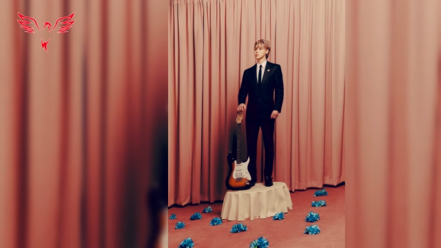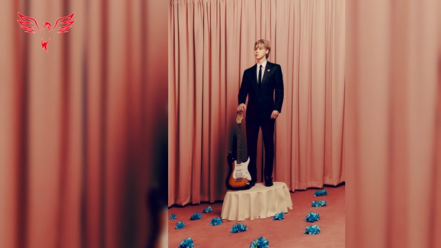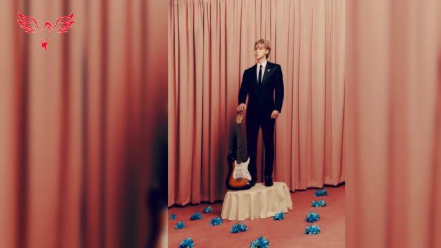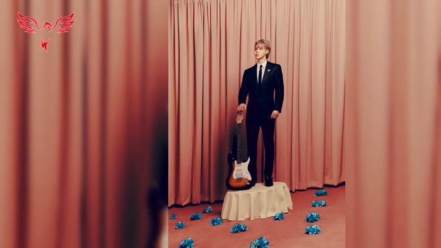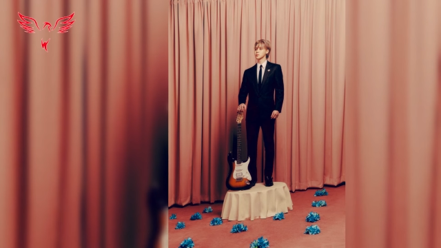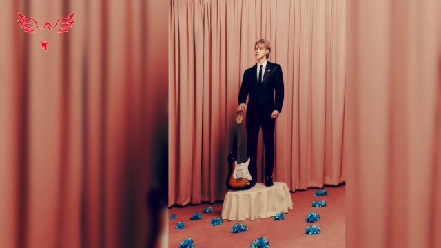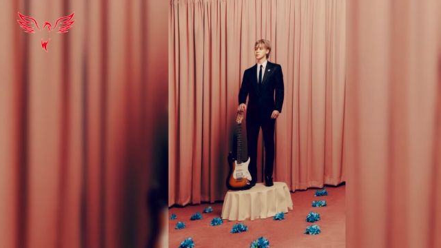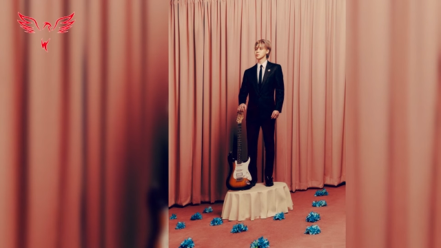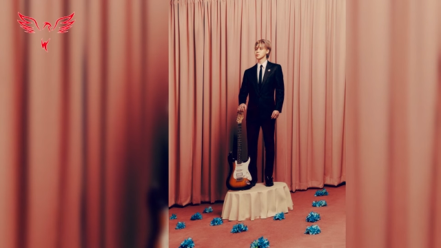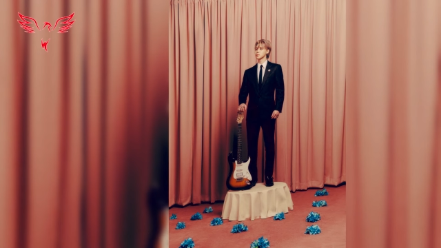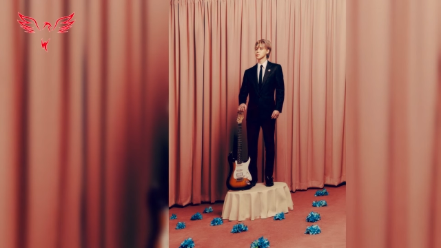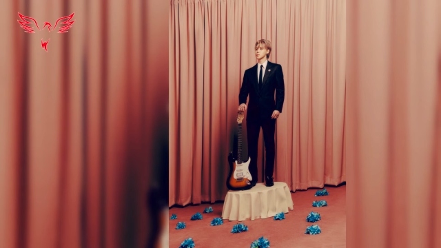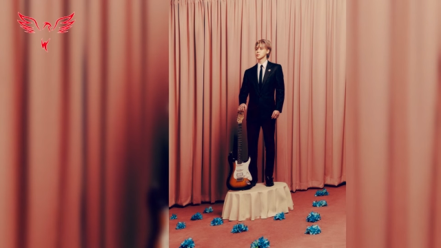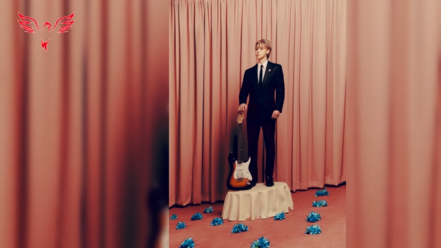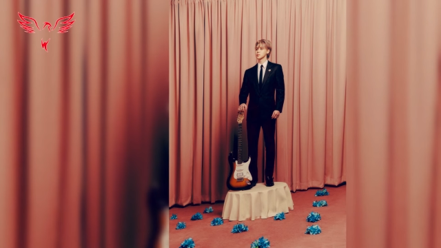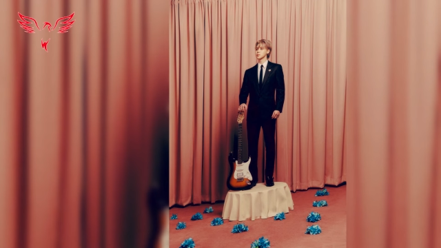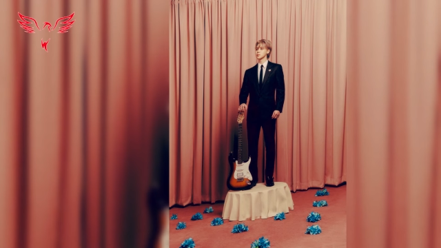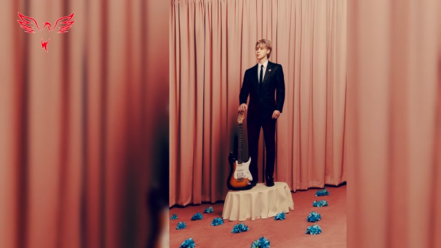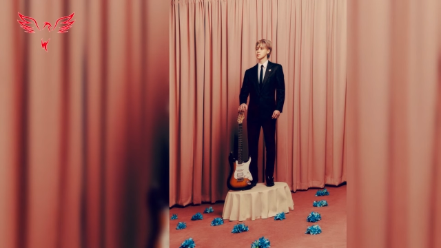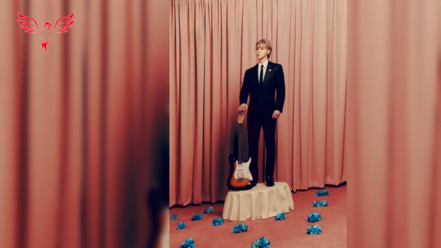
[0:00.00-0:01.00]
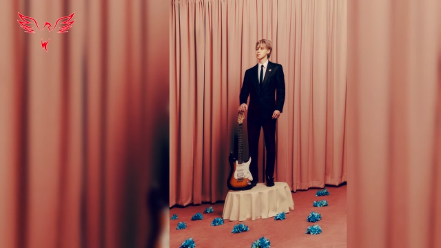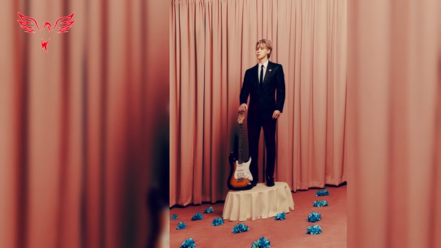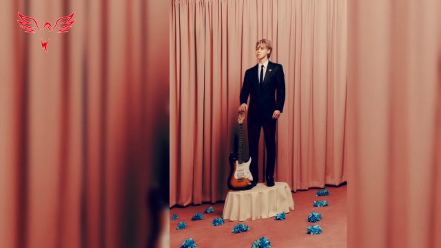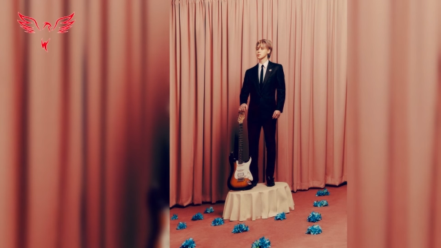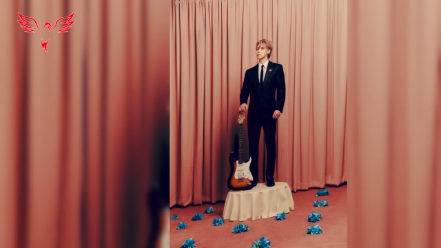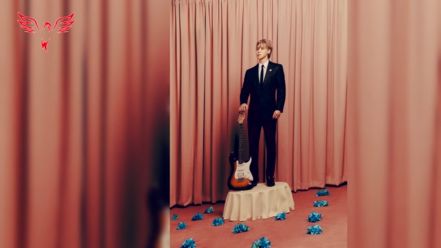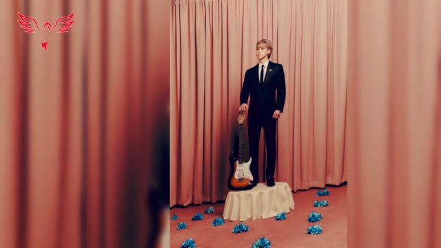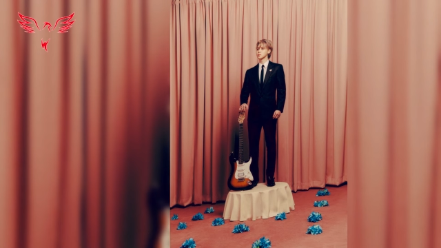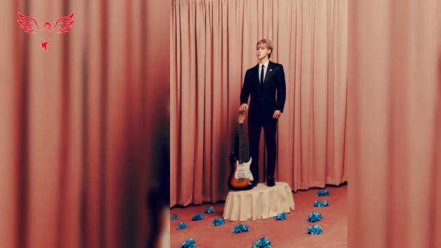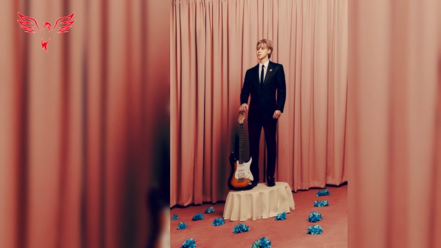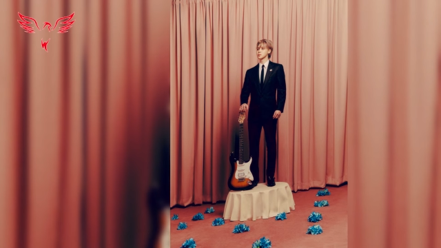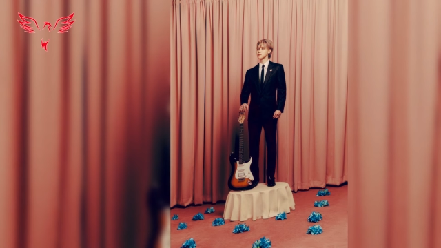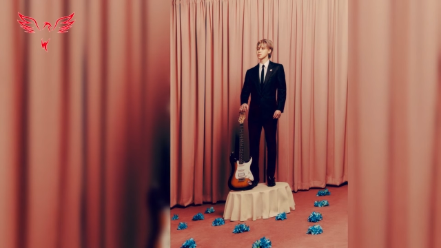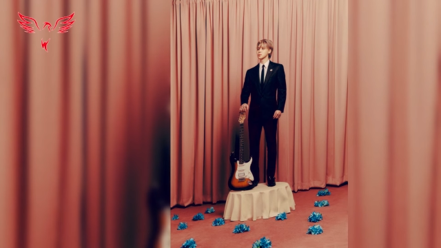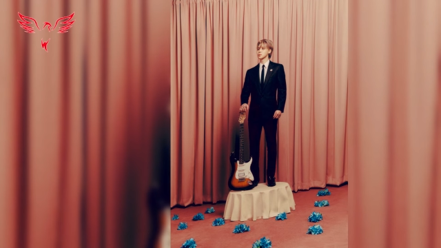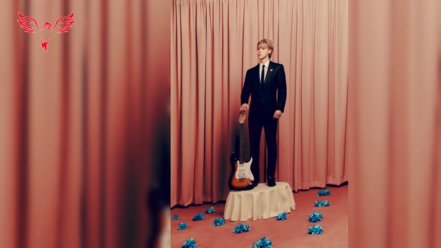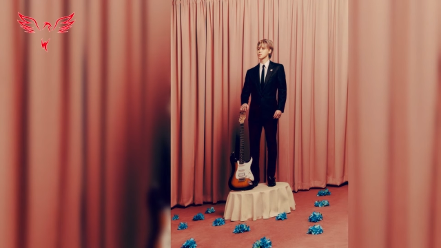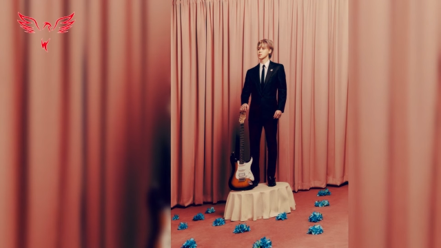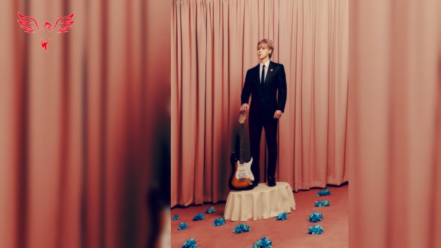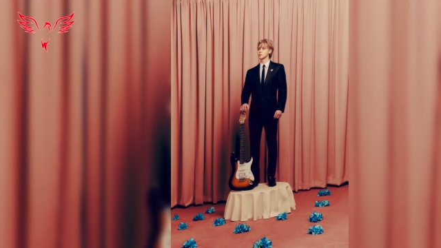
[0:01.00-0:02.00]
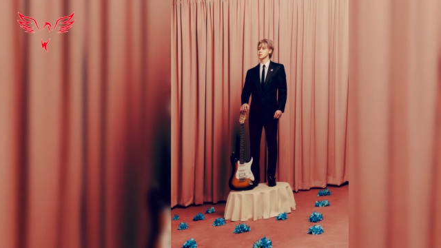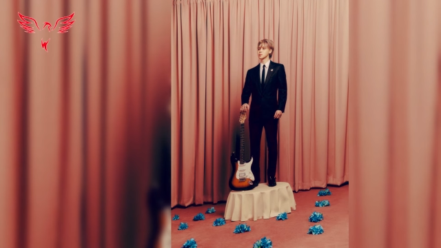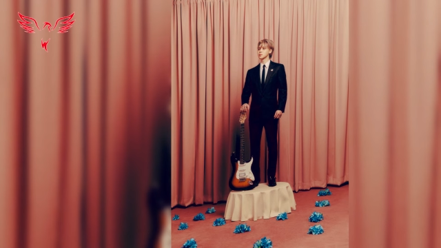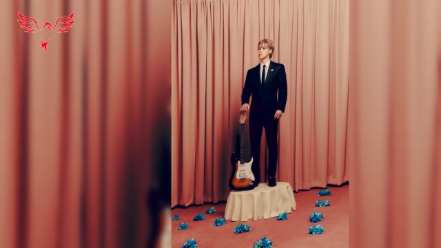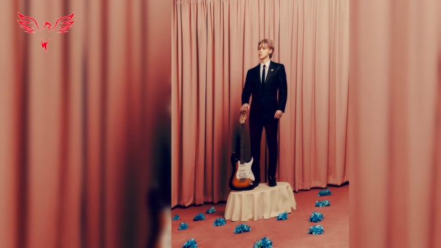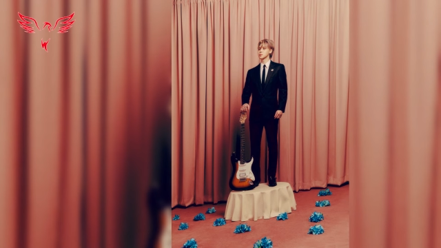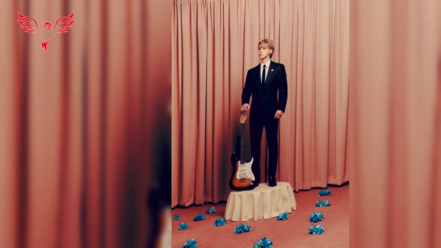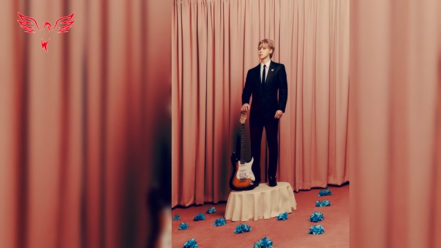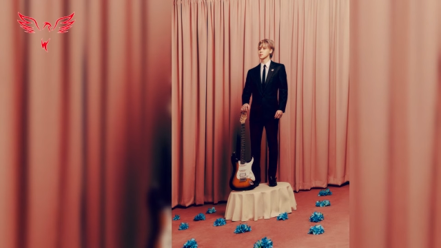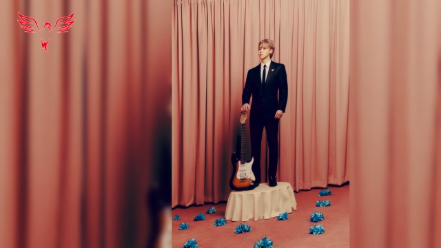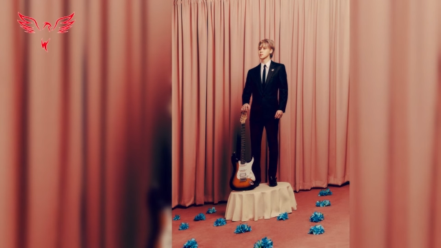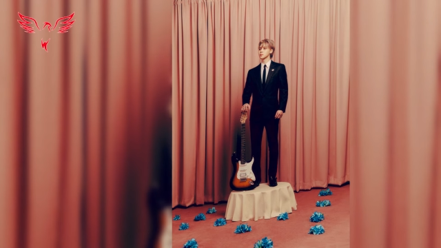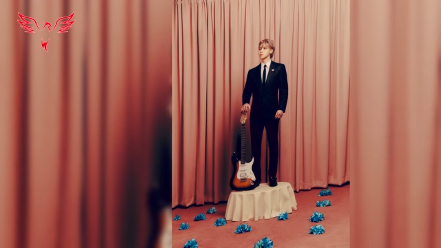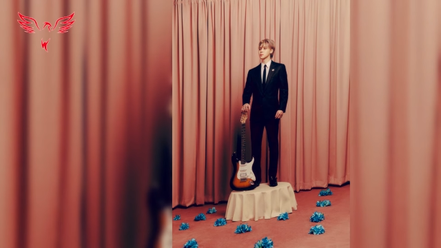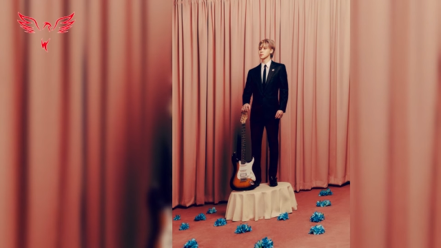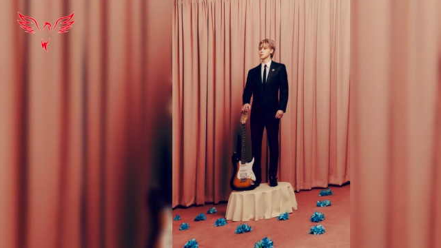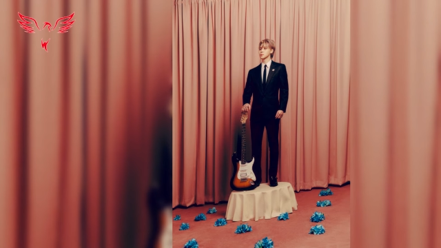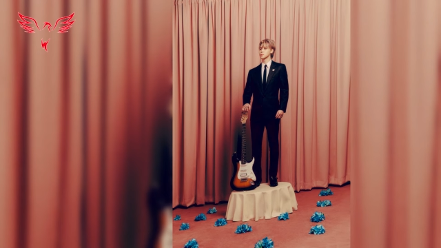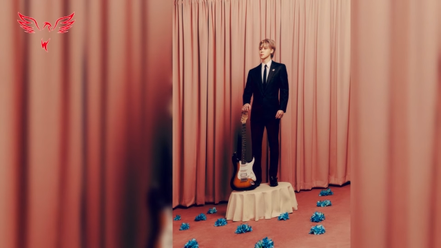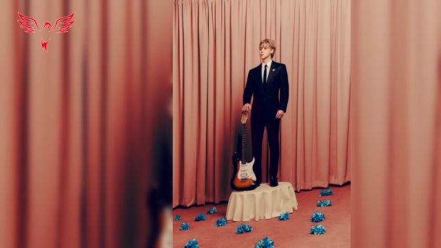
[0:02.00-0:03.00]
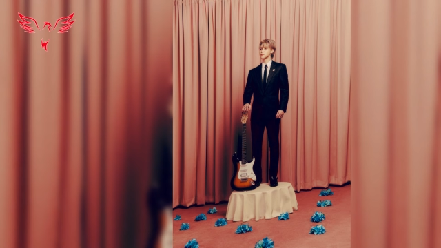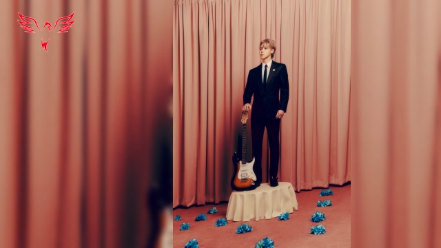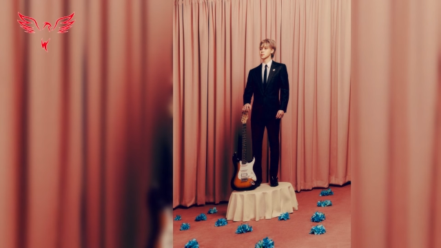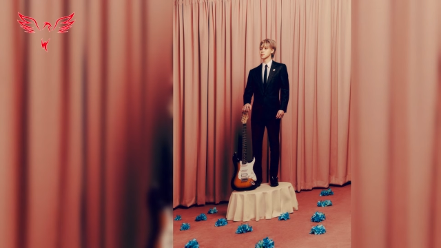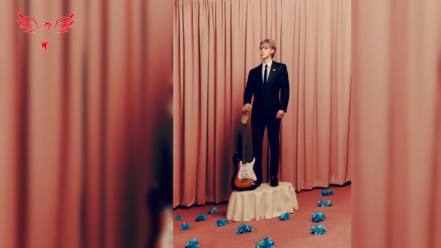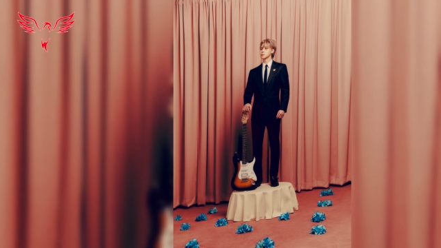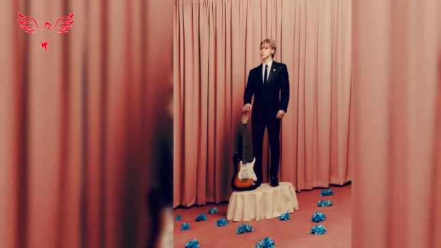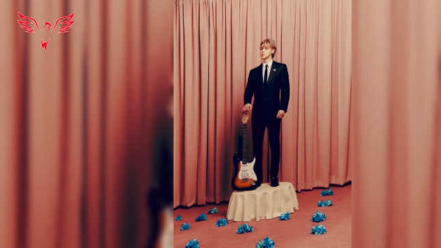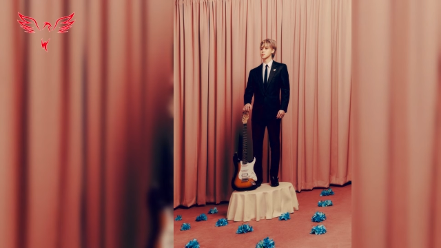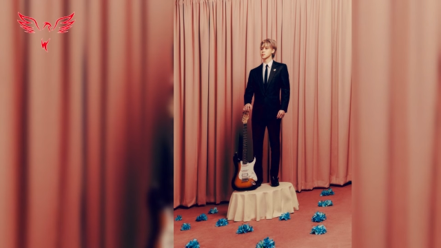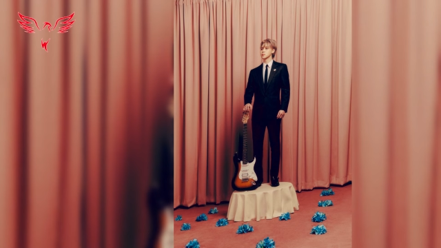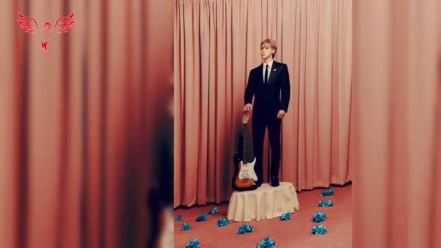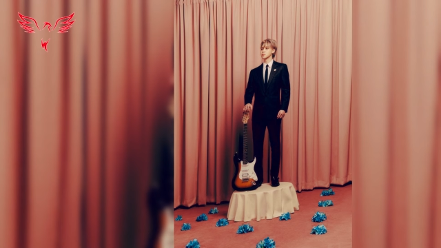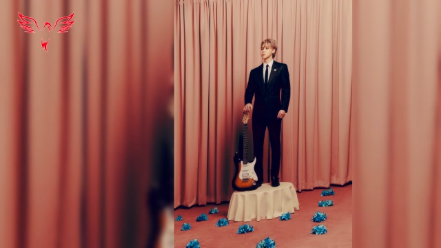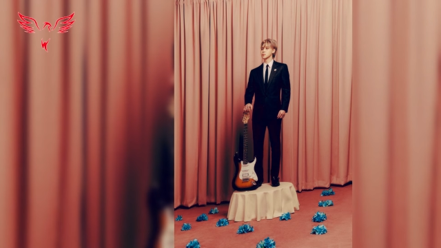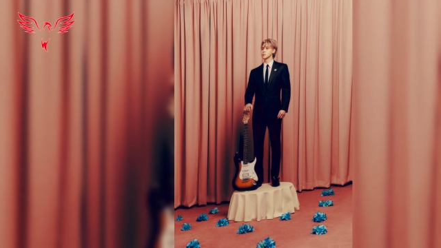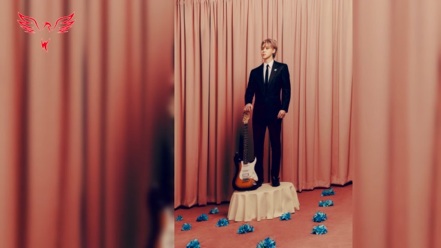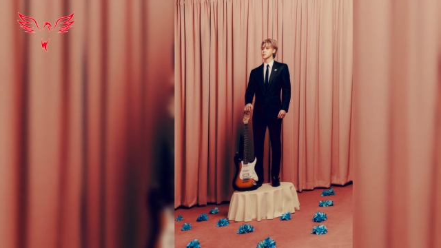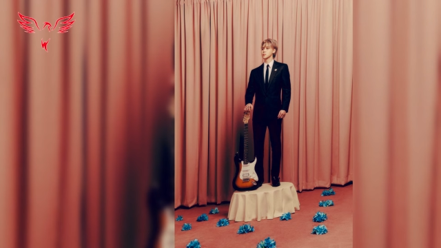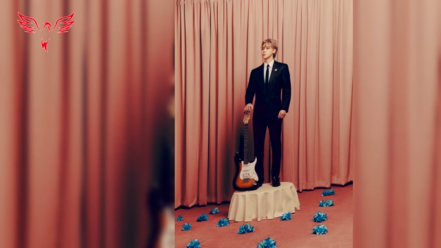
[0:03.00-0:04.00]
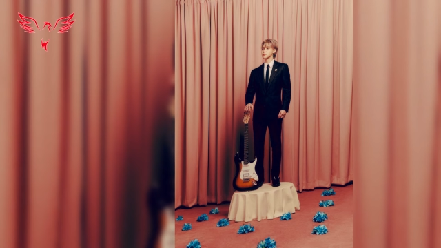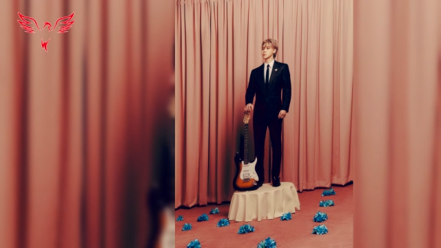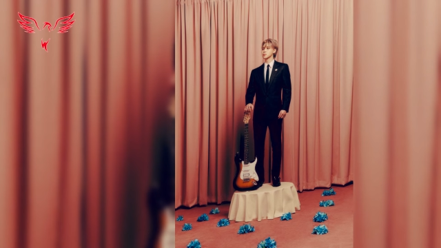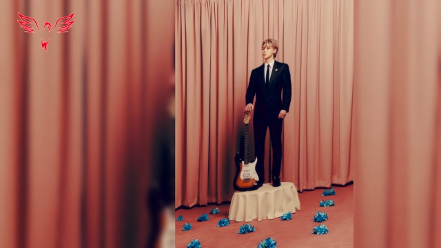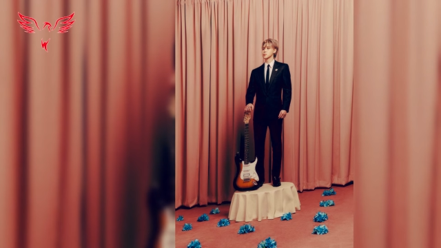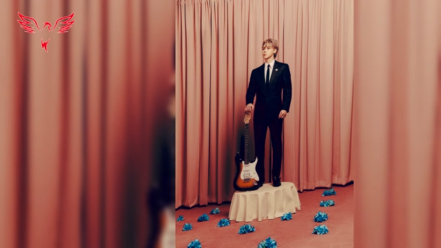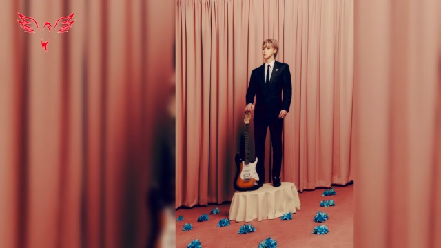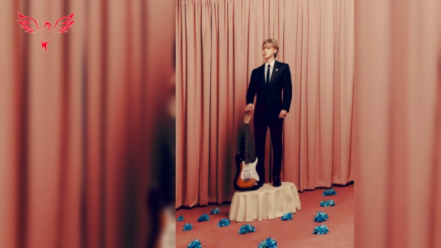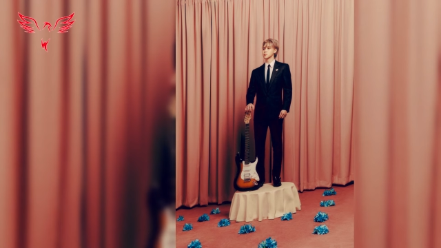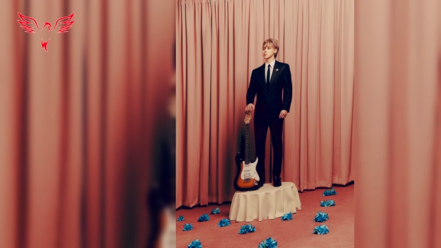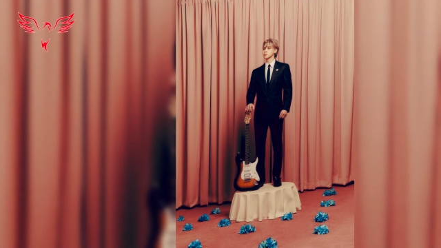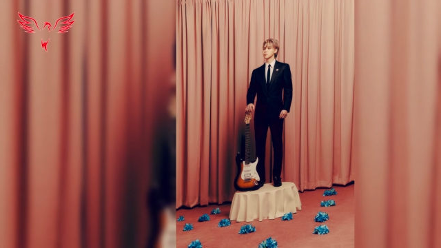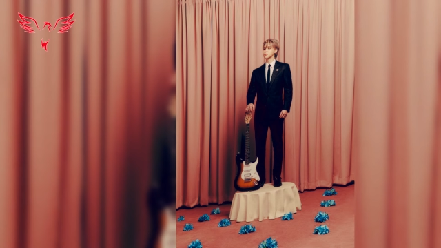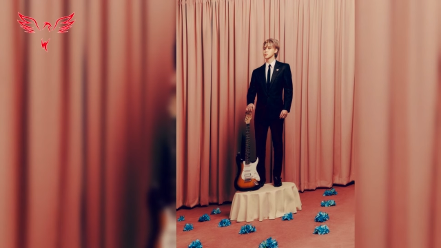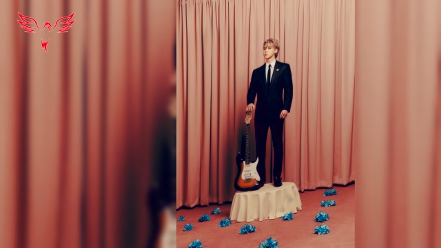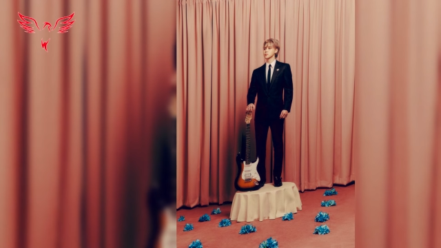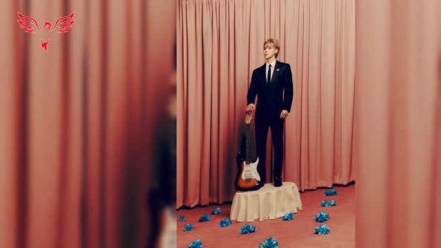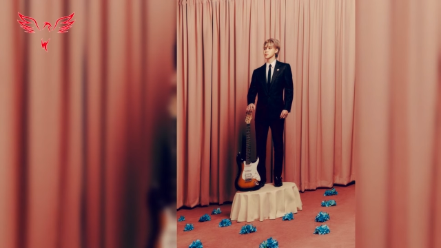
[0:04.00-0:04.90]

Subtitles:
No face is visible, so there are no lips to read.